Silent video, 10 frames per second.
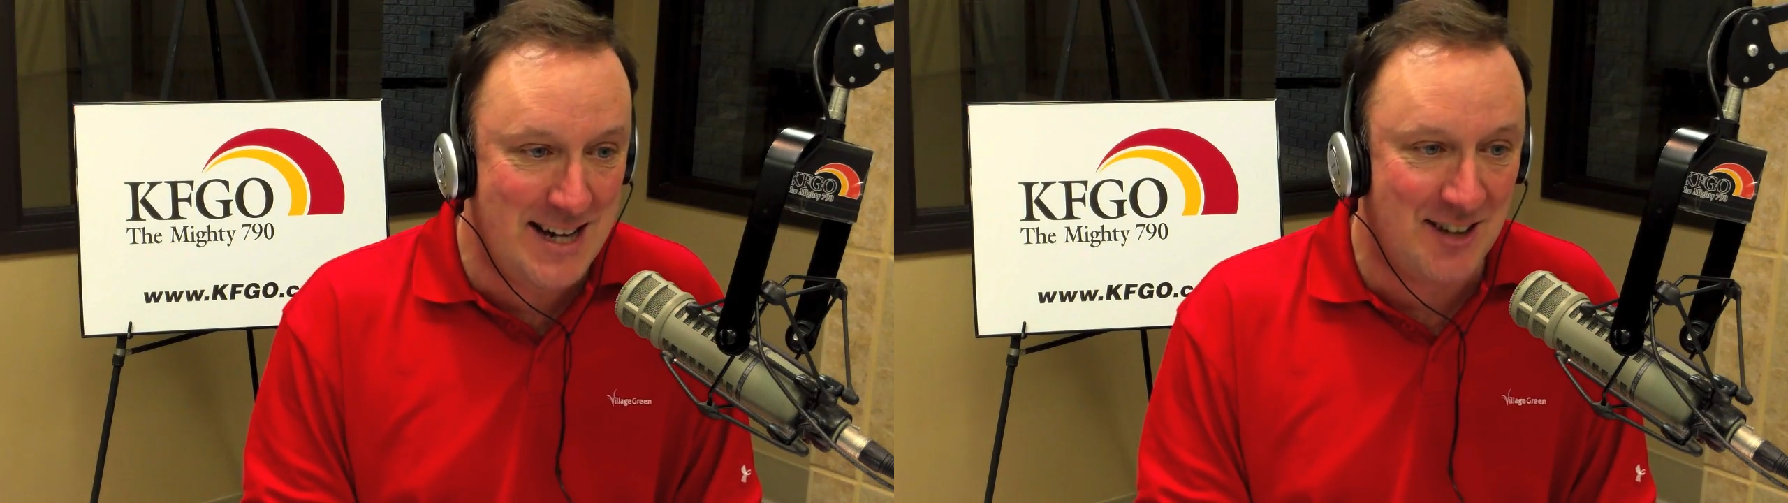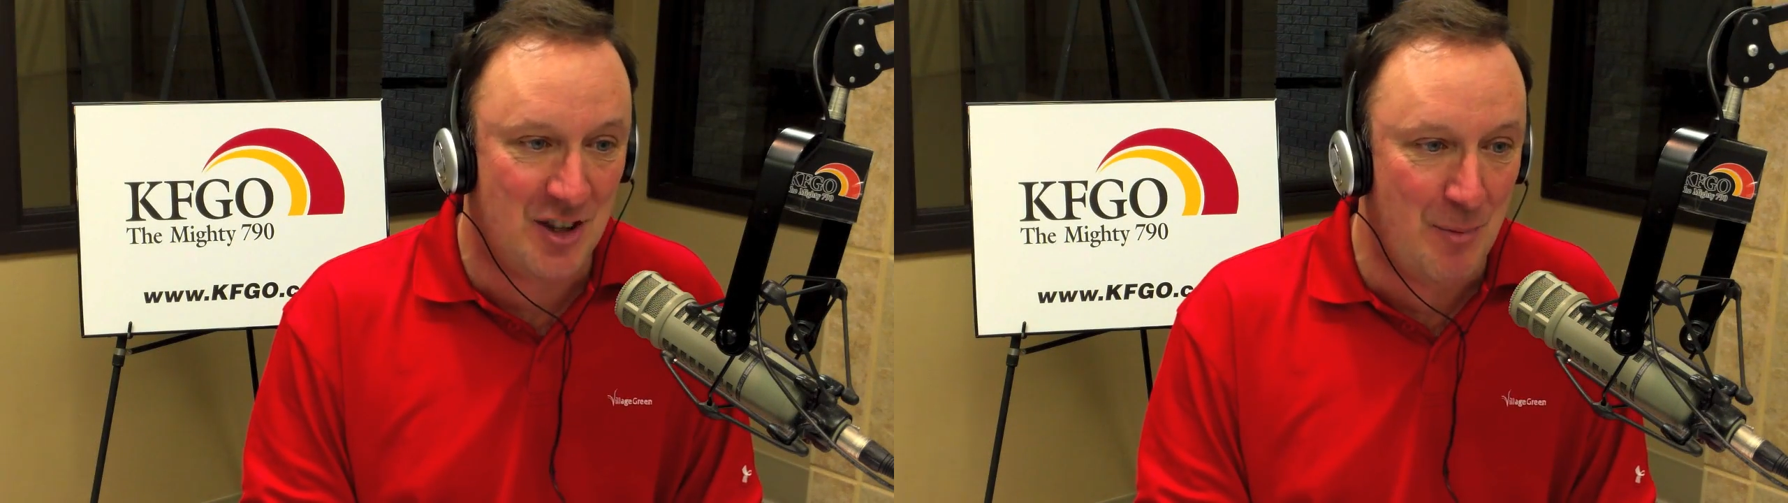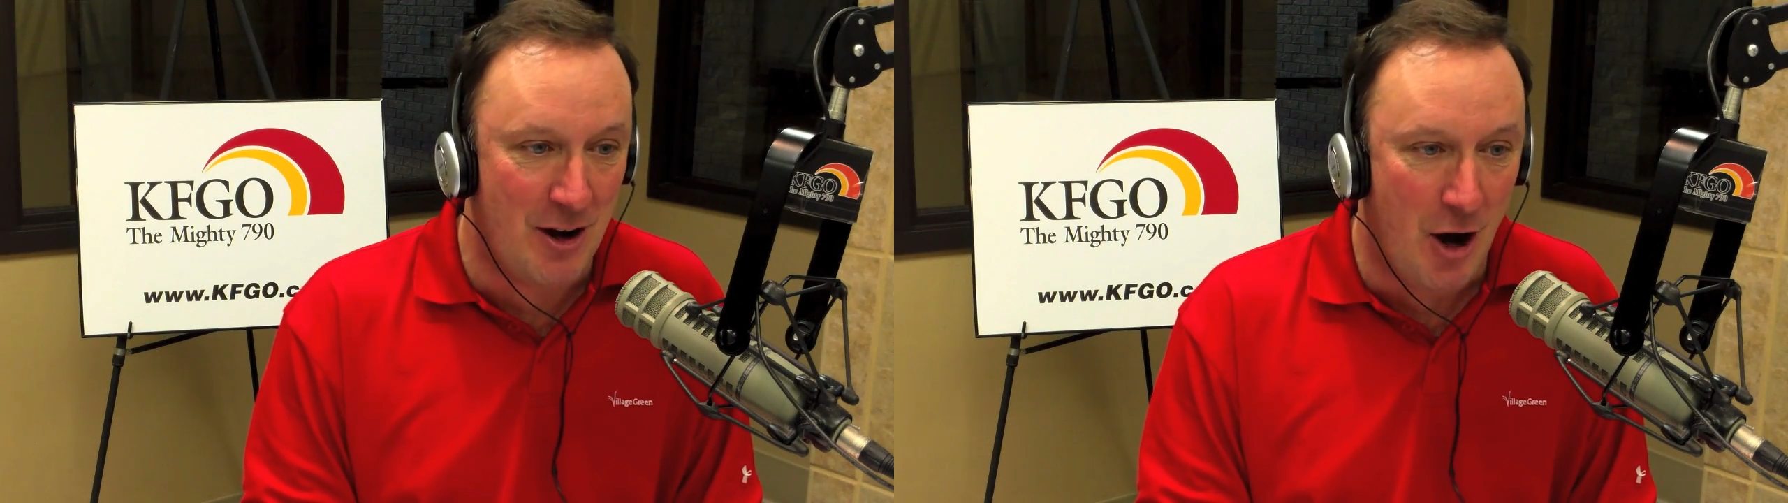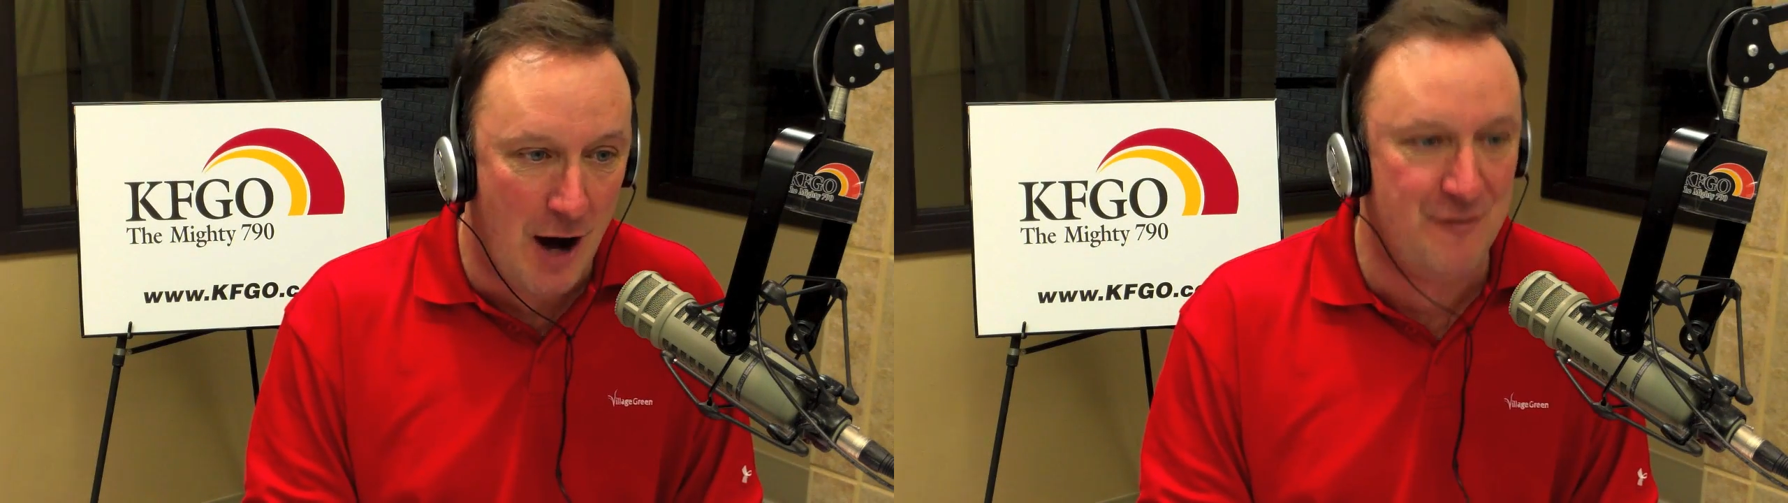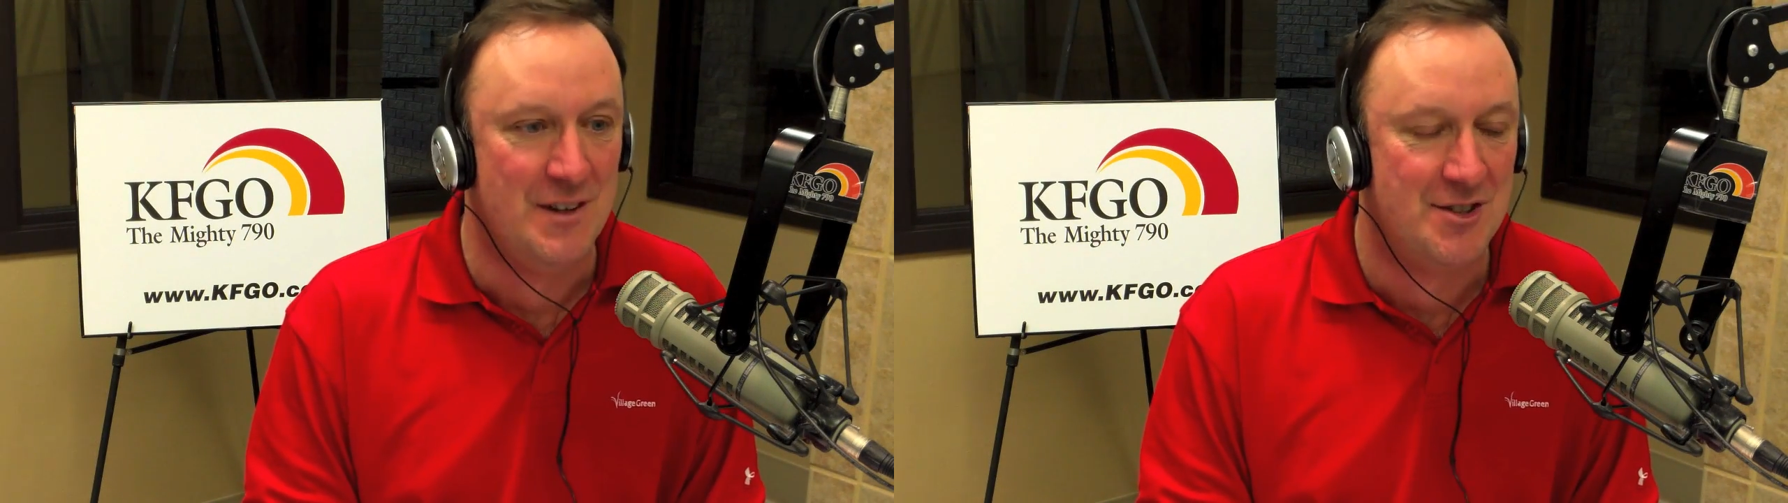desk in my
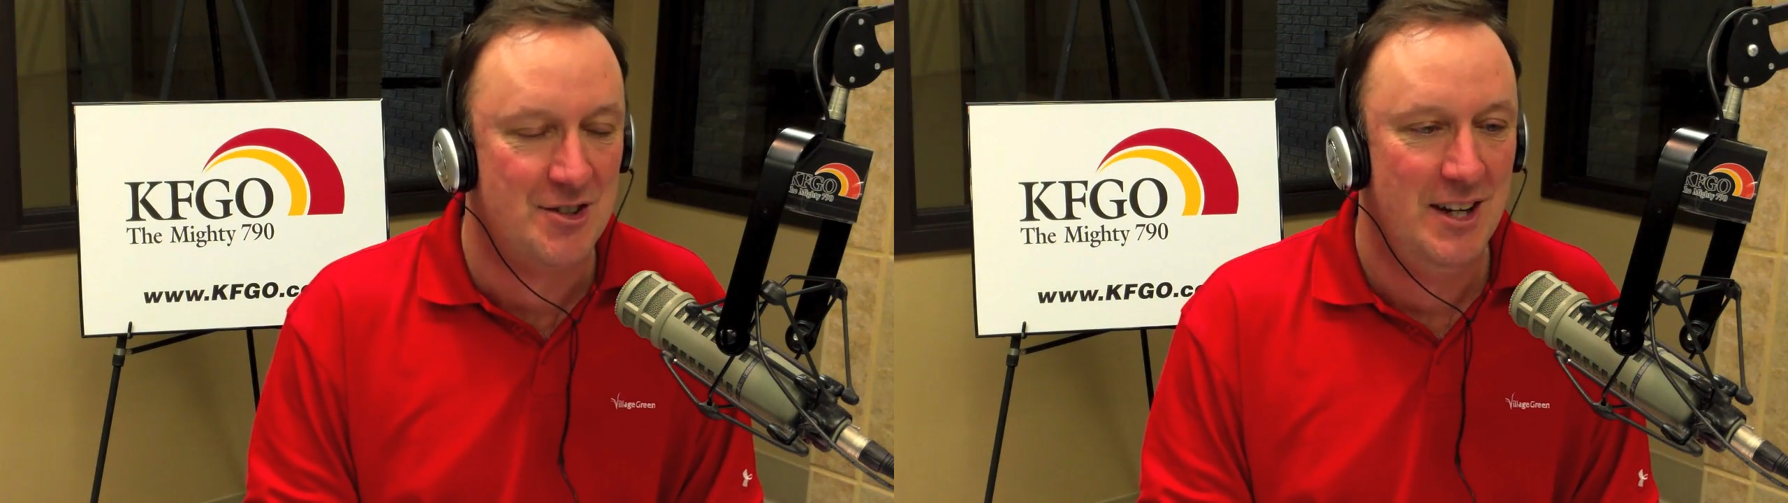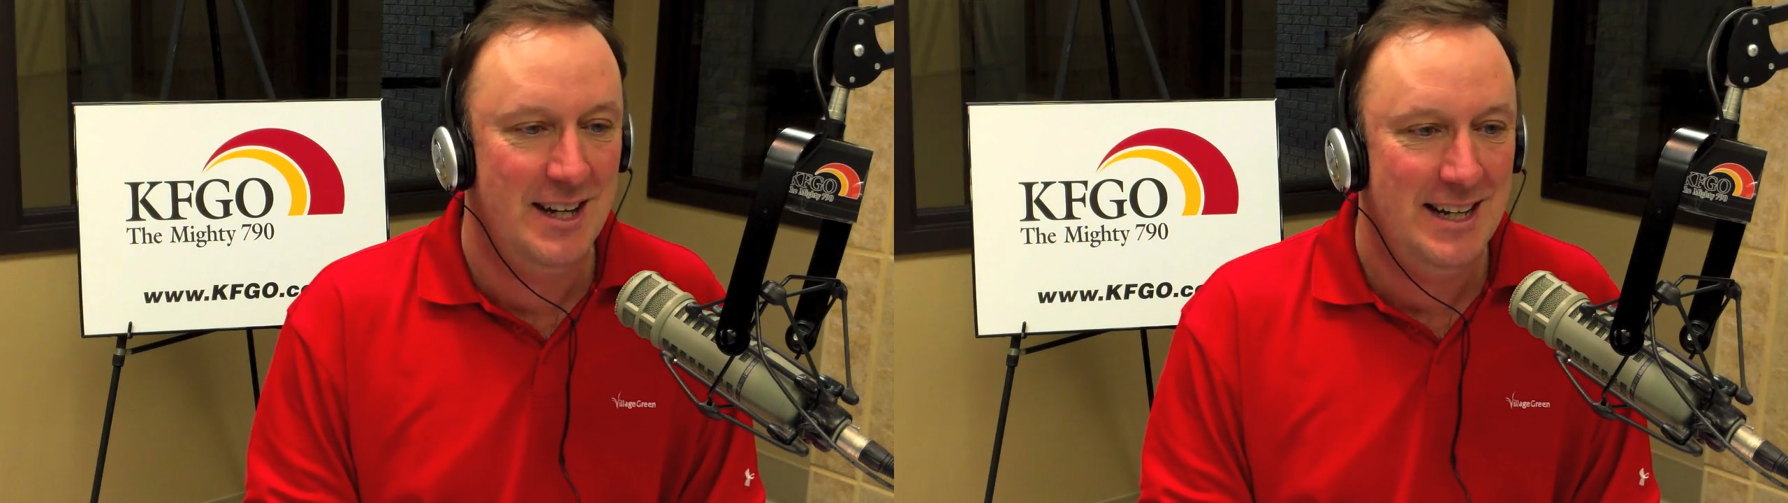office